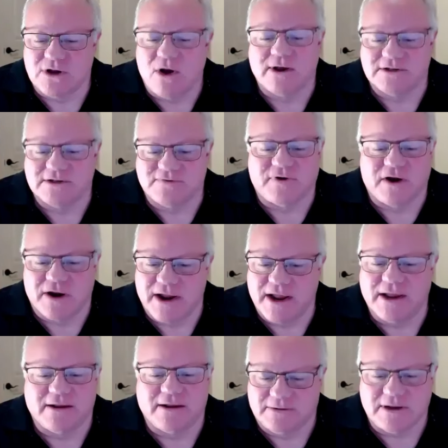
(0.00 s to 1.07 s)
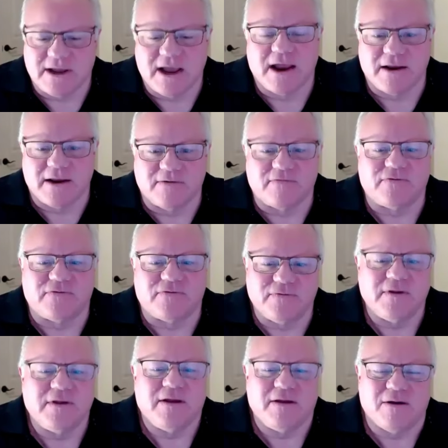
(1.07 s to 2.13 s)
always very kind of,
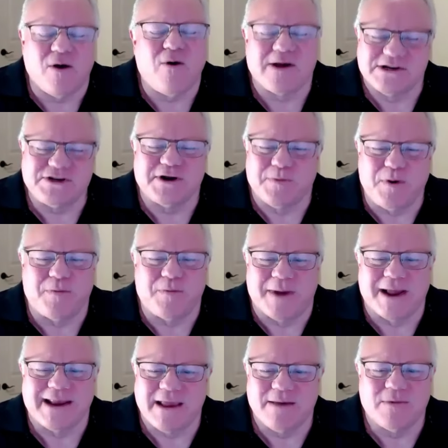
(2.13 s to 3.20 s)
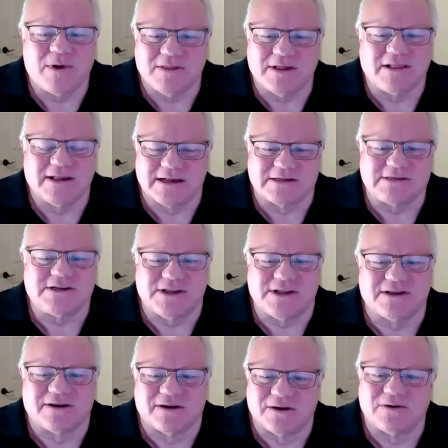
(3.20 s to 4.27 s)
oh, I should have put my name on the list,
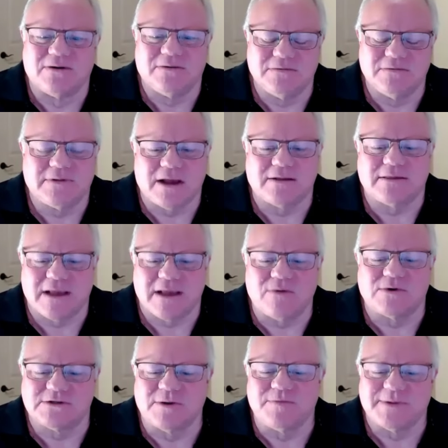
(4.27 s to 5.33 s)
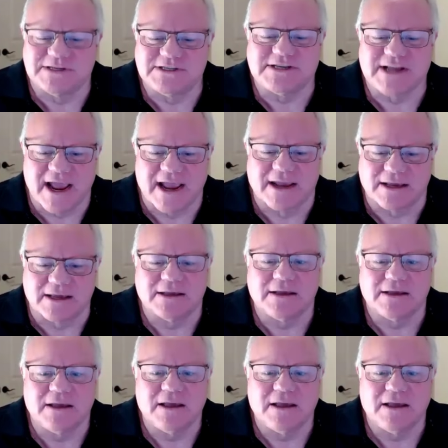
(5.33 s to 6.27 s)
you know, that was a mistake.